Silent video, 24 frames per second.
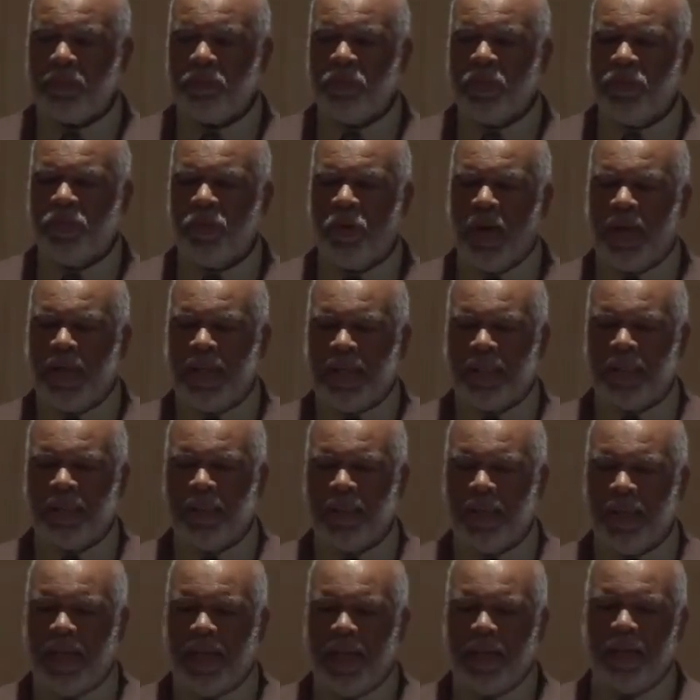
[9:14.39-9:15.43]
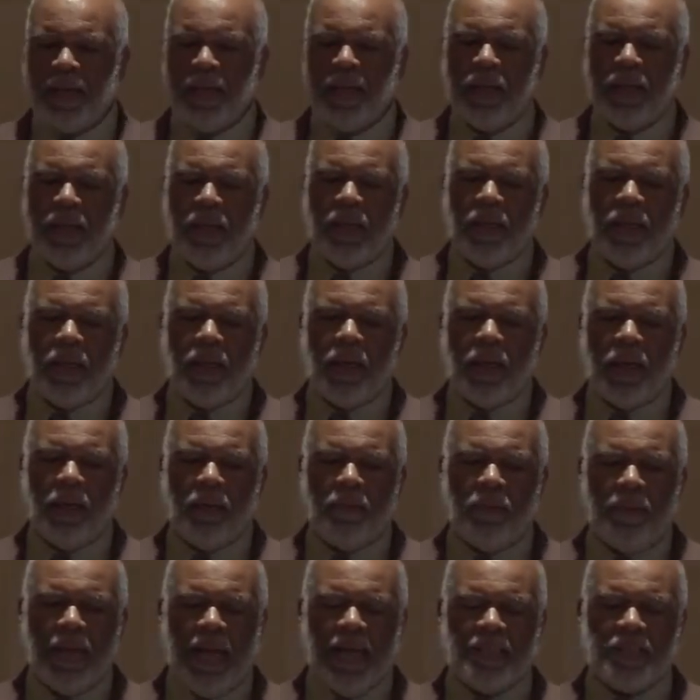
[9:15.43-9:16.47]
before I get to that,
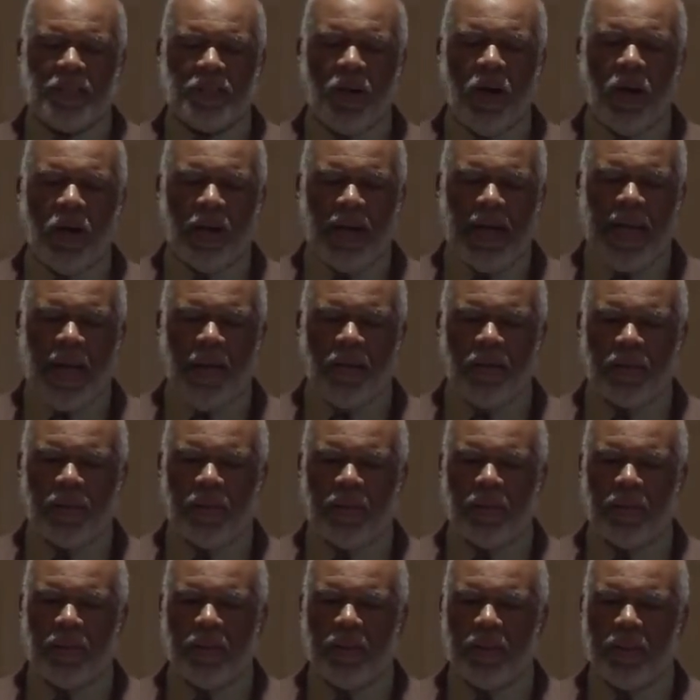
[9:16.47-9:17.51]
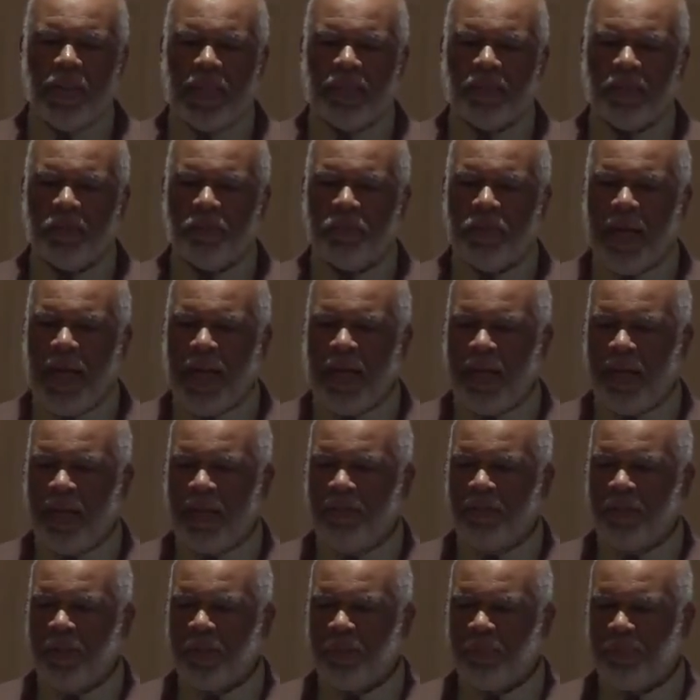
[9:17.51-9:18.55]
I started out as an
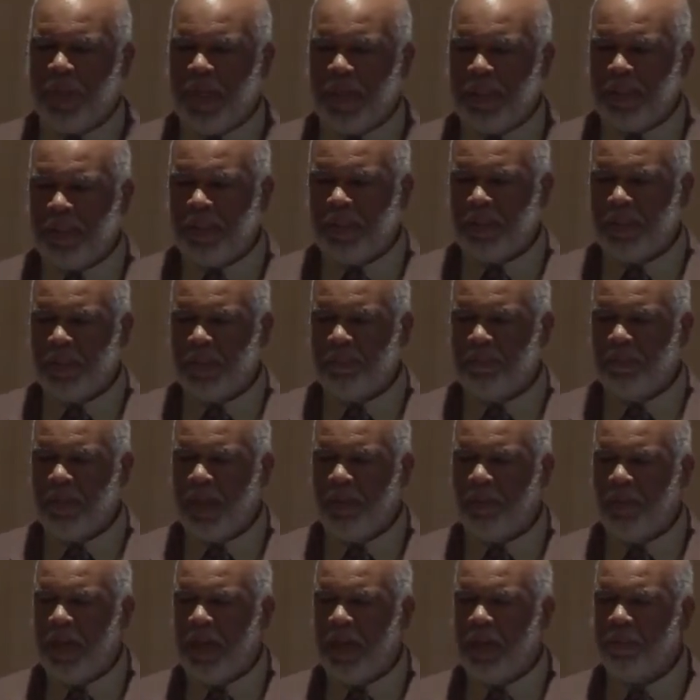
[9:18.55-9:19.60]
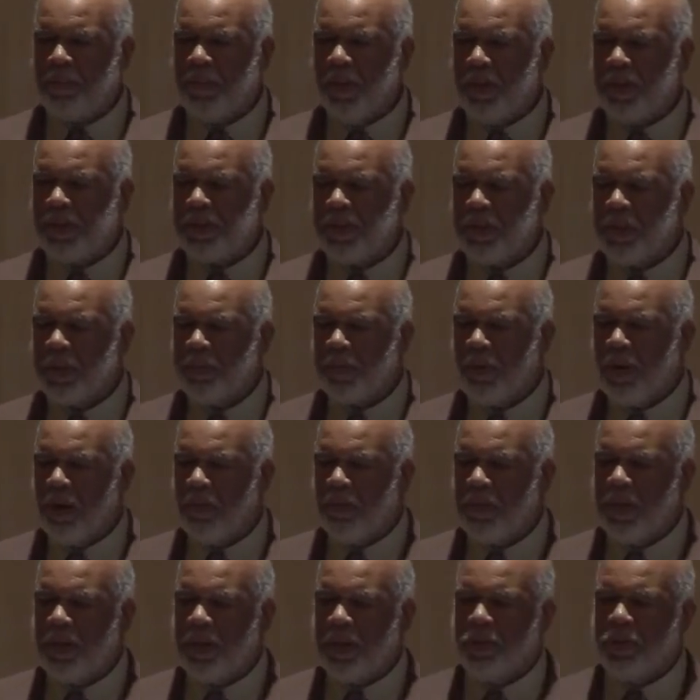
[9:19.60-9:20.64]
individual practitioner. I ran an emergency
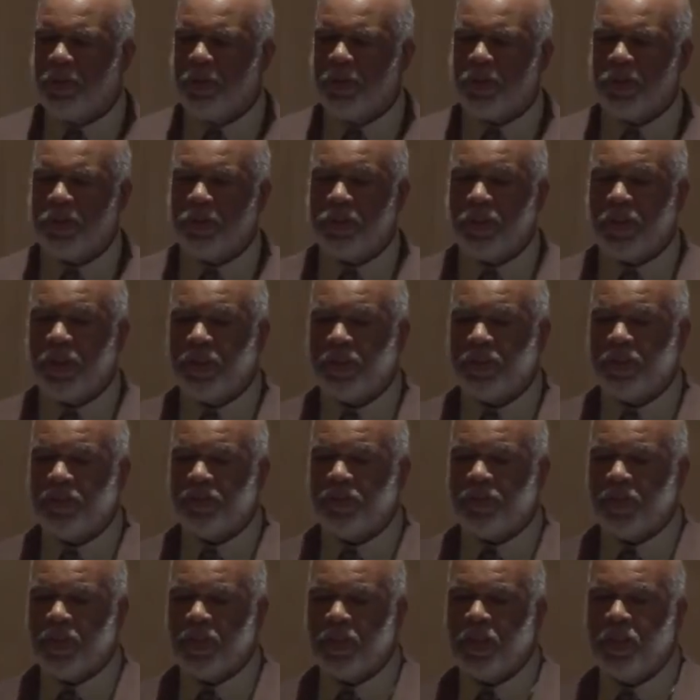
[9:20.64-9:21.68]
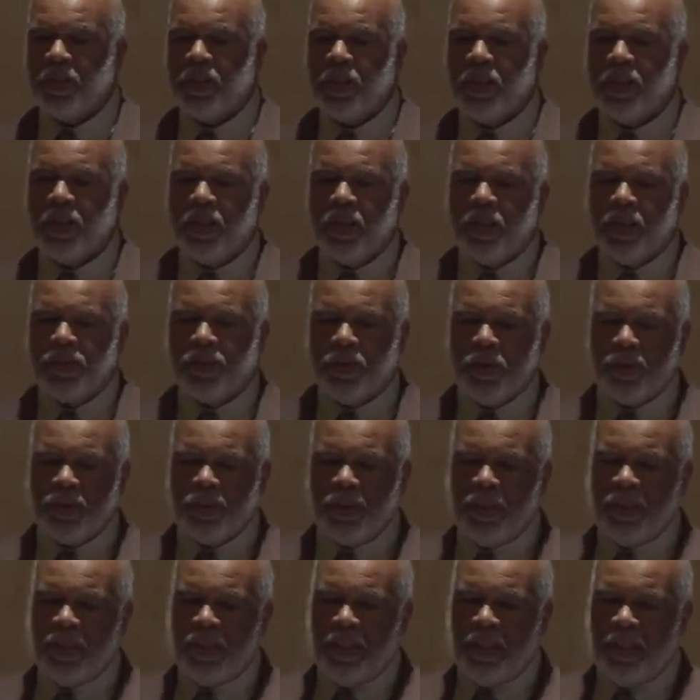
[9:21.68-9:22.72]
department in Newark, New Jersey for
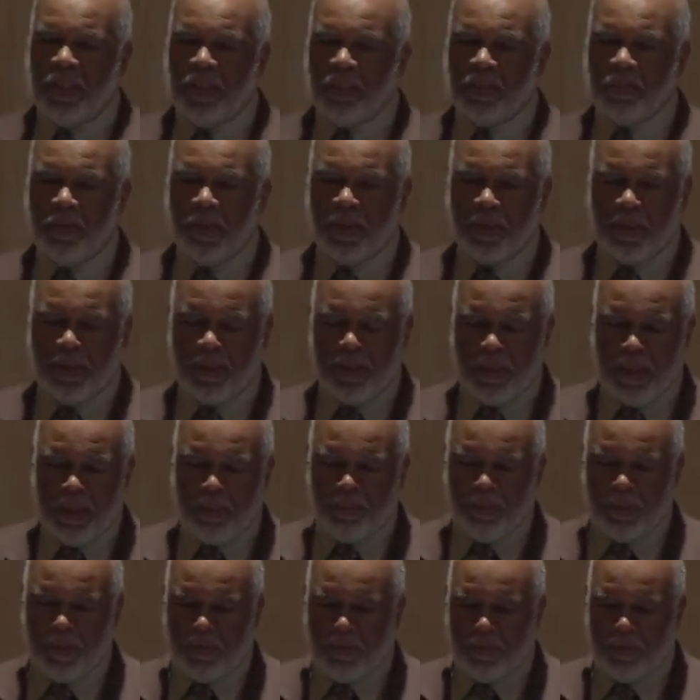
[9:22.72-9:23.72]
13 years, worked in a couple